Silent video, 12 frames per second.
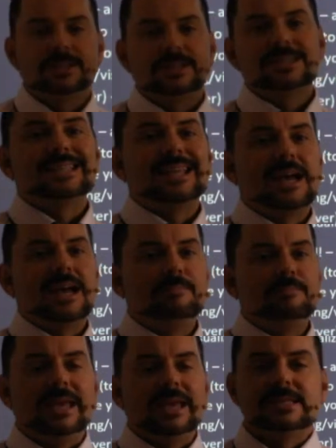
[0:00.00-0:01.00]
step
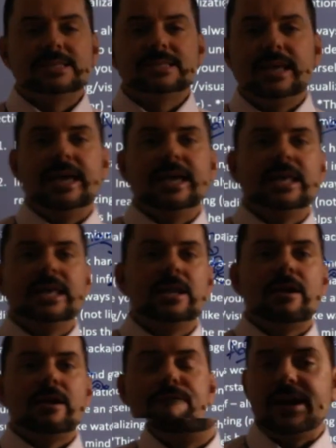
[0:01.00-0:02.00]
is in
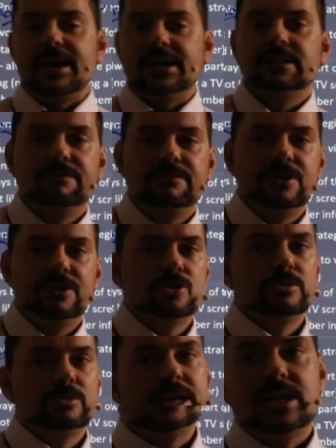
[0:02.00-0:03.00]
effective
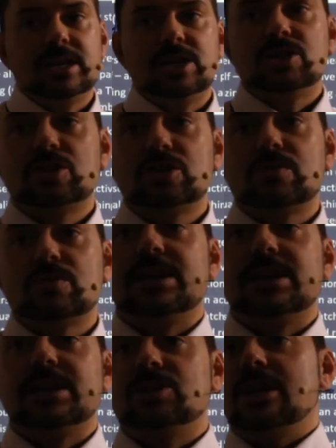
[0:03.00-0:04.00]
visualization
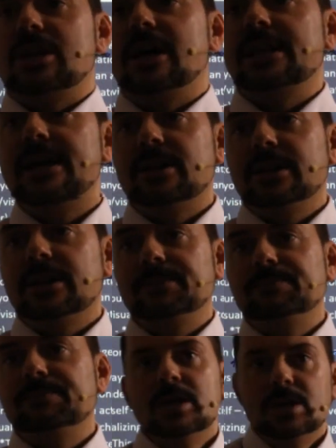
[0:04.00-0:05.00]
strategy. Hi, Natalie.
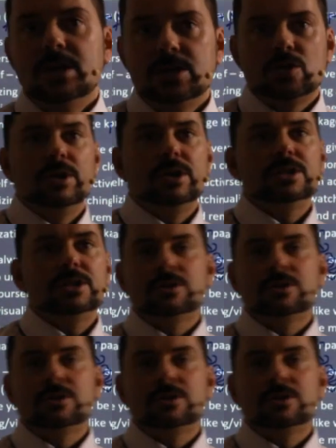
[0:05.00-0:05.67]
So what is the